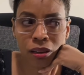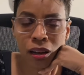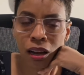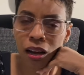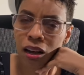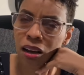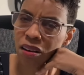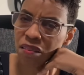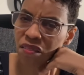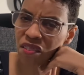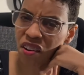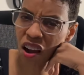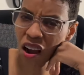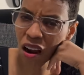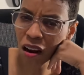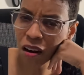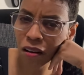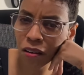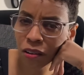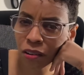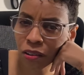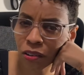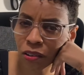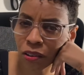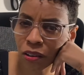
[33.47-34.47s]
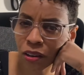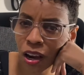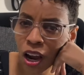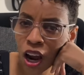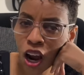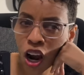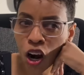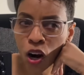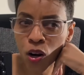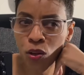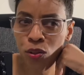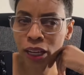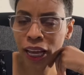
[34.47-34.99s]
of her,
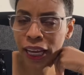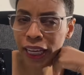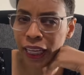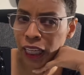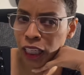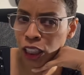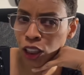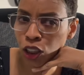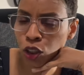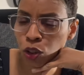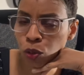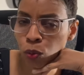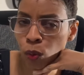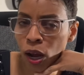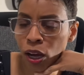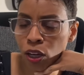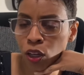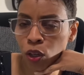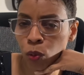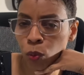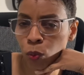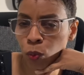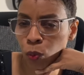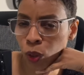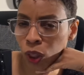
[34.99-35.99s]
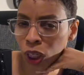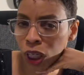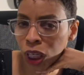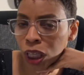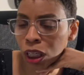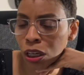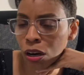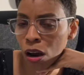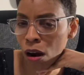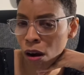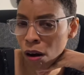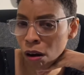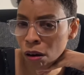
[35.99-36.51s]
or like he's trying to
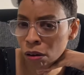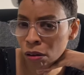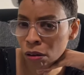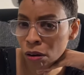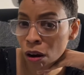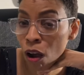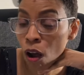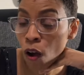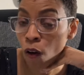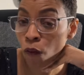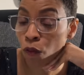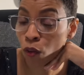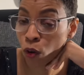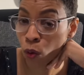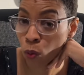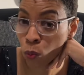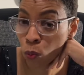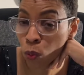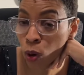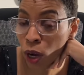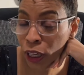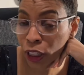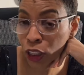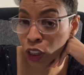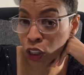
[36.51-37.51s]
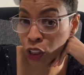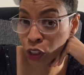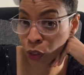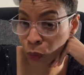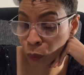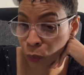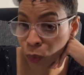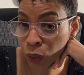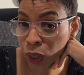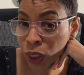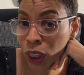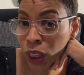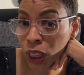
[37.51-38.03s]
read her for what
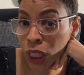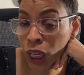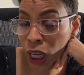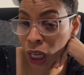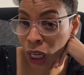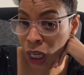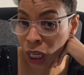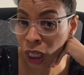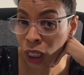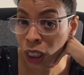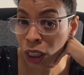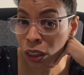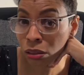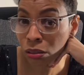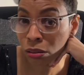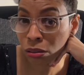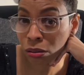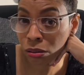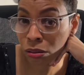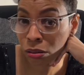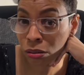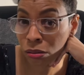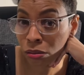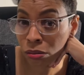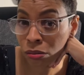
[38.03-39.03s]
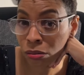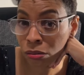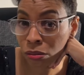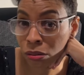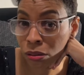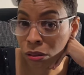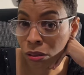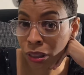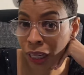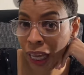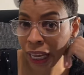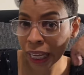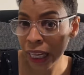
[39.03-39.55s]
she really is.
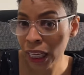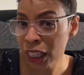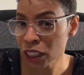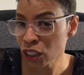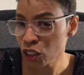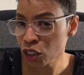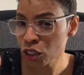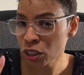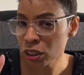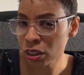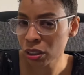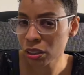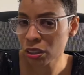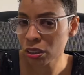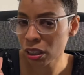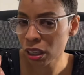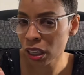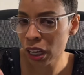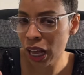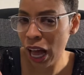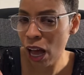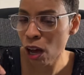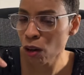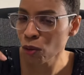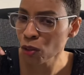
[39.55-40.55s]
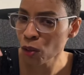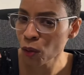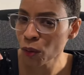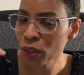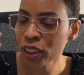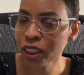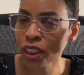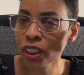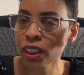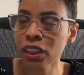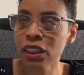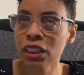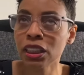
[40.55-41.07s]
Like he's just, I don't know, it
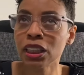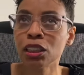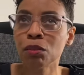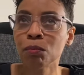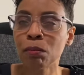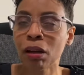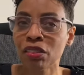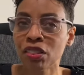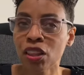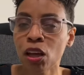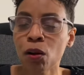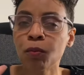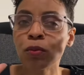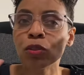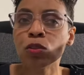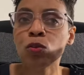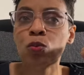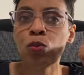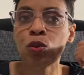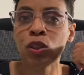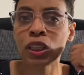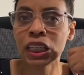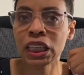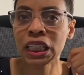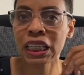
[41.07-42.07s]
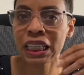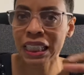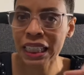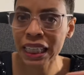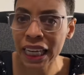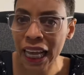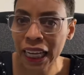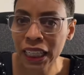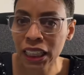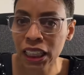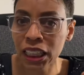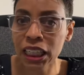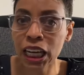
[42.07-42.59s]
just didn't seem like they was really
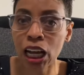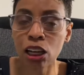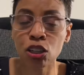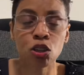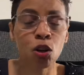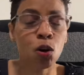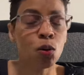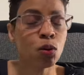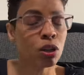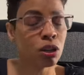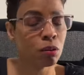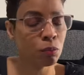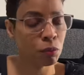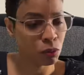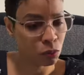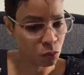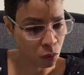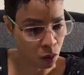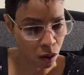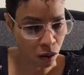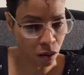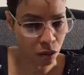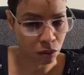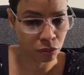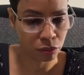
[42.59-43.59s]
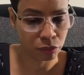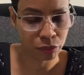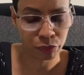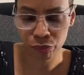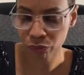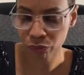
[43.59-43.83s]
connected. Now, don't get me wrong.